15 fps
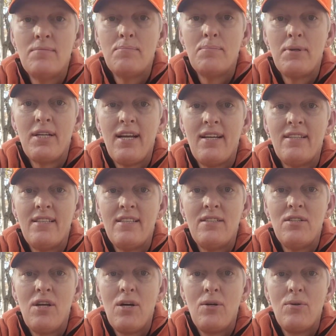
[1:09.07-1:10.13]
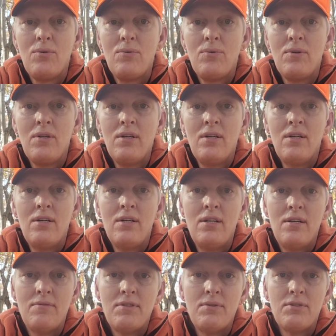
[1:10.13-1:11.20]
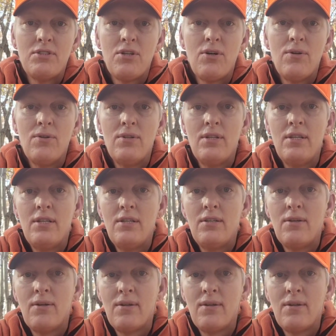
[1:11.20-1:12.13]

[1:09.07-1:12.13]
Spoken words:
but I didn't know if it was early or